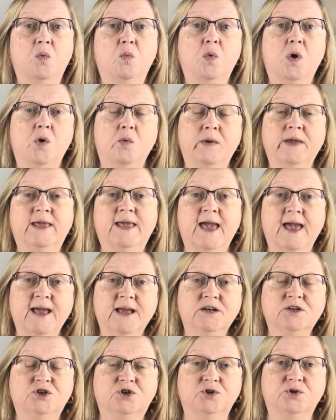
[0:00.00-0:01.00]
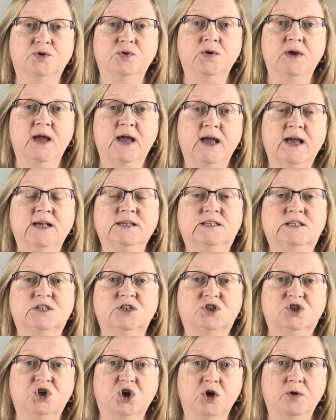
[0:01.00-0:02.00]
What we can do is
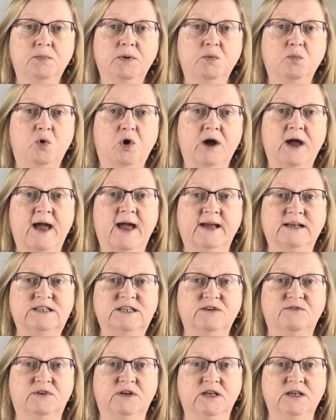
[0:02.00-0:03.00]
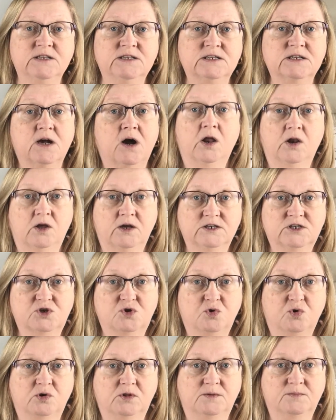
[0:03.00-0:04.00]
determine what activities, I like to
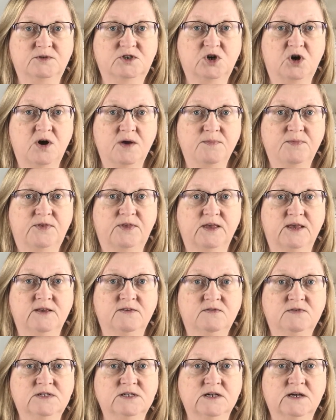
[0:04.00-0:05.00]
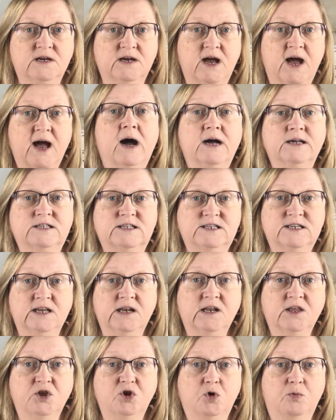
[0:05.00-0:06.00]
call them time thieves, are
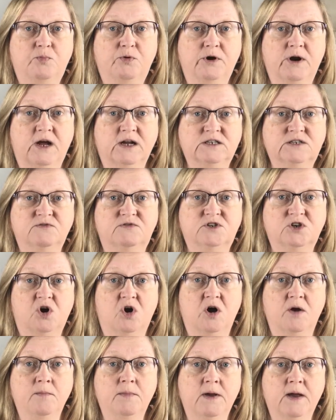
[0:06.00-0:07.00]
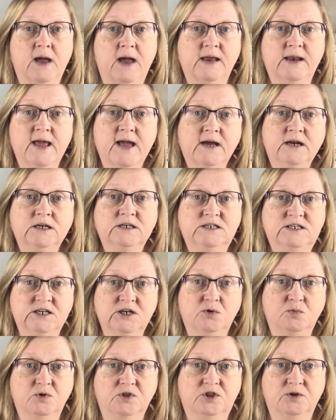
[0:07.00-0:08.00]
stealing your productive time and how to
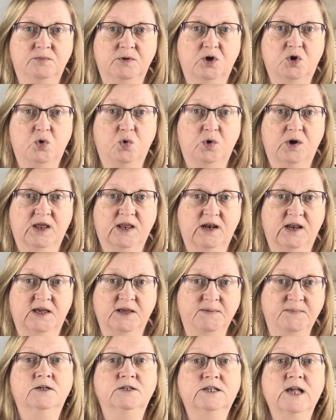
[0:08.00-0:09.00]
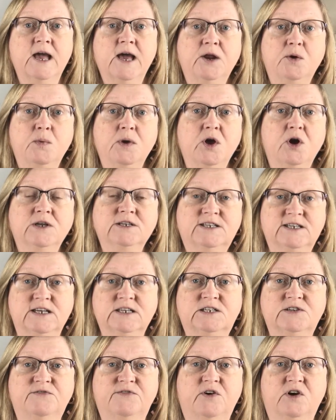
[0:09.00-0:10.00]
deal with them accordingly. So how do we
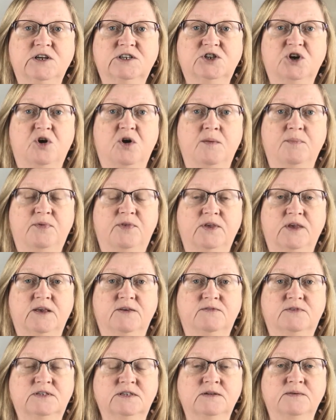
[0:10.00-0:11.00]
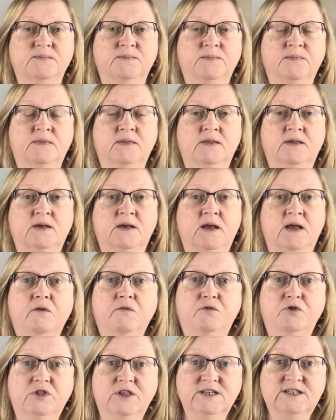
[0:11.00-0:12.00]
identify time thieves?
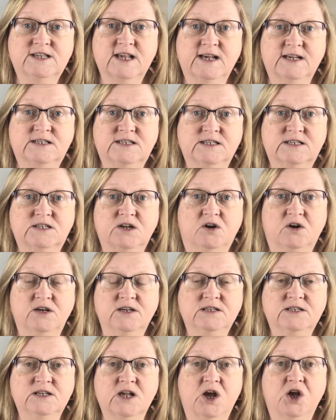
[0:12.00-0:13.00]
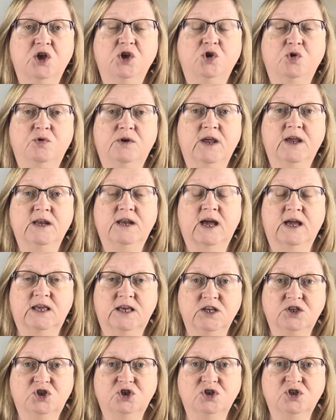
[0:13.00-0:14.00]
For this exercise, you'll need a
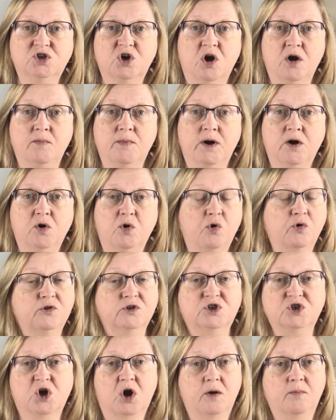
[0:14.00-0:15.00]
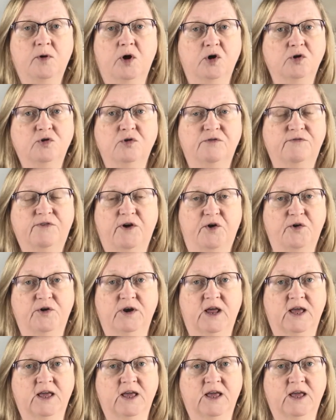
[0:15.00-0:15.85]
kitchen timer or the timer on your phone.